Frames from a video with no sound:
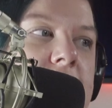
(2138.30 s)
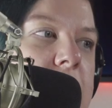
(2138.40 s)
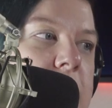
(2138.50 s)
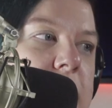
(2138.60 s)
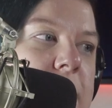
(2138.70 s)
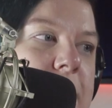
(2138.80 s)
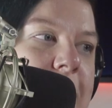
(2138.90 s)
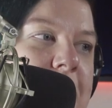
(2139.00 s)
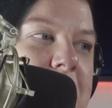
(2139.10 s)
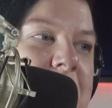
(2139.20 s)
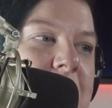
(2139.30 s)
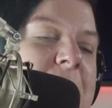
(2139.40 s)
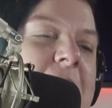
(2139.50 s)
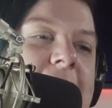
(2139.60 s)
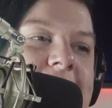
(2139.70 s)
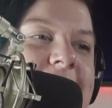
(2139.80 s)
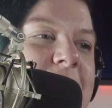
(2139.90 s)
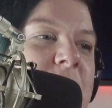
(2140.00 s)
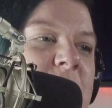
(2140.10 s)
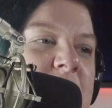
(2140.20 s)
kids. I'm saying kids,
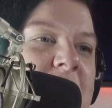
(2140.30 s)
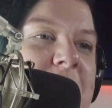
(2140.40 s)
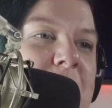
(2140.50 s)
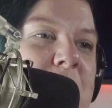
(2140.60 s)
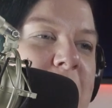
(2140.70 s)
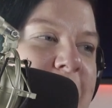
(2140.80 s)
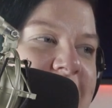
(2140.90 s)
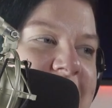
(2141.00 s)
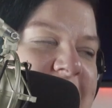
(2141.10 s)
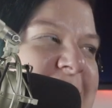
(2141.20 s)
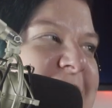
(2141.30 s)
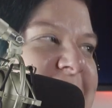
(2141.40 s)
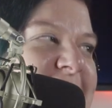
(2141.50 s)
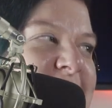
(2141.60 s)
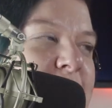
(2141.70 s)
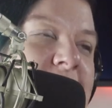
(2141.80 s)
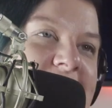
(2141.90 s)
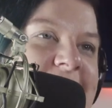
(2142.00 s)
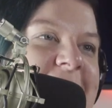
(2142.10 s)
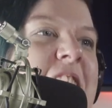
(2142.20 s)
young men, I guess. They're kids.